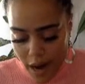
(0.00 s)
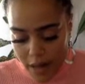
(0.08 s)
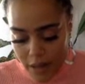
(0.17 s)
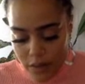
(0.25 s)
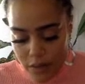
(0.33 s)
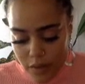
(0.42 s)
I
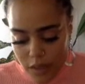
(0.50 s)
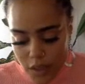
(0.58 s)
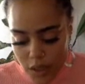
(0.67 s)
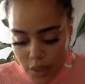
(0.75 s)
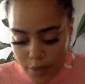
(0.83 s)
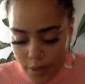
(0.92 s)
use
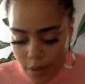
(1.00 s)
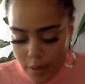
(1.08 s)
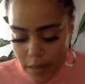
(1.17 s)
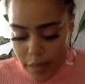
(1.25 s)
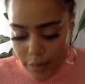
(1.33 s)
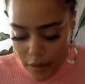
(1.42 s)
DJ Pro, but
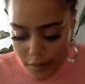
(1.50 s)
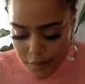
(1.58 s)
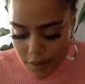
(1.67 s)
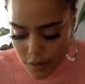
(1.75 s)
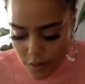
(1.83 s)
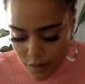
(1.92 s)
I would love
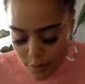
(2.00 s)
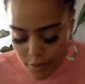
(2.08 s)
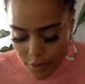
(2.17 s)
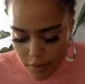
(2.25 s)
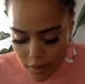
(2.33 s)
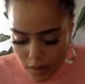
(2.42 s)
to know the
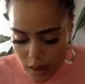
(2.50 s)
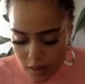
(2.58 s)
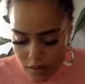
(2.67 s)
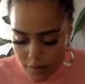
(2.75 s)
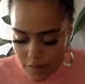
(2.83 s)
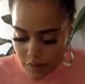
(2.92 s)
pros and cons
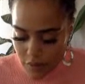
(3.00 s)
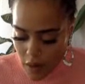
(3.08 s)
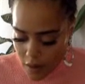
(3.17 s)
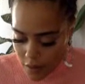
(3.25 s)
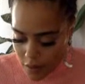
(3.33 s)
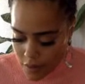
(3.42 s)
of
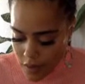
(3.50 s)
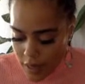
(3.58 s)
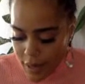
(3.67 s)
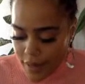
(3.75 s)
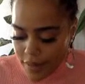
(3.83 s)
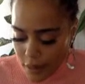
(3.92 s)
Serato.
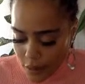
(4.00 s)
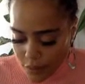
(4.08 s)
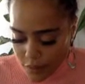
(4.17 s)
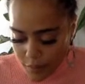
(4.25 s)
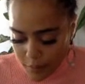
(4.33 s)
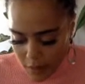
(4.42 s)
Thank you
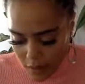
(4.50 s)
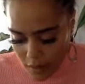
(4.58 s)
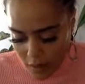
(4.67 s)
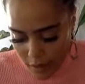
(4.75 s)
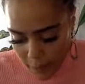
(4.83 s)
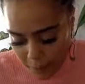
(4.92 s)
for being
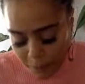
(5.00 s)
here.